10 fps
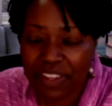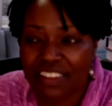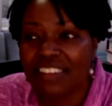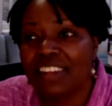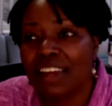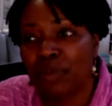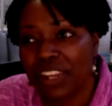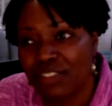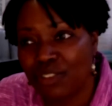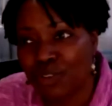because then I
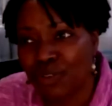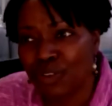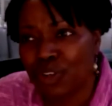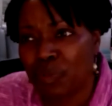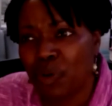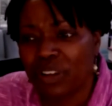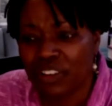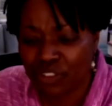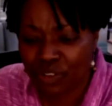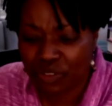went into more
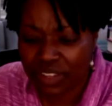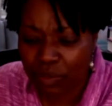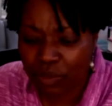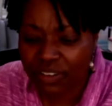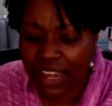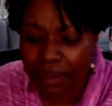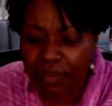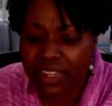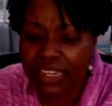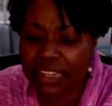issues that were
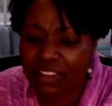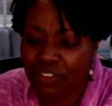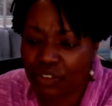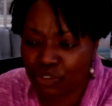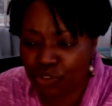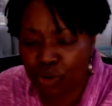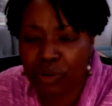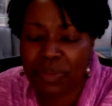timely and shorter